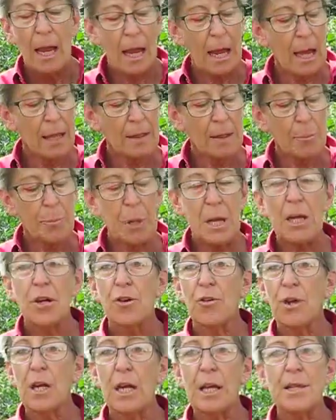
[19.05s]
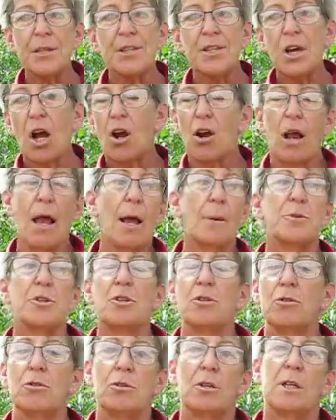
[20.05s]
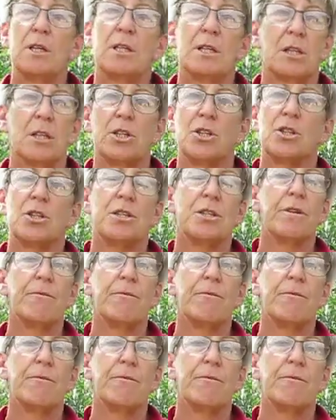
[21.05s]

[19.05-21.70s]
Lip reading: and the beet greens are absolutely delicious.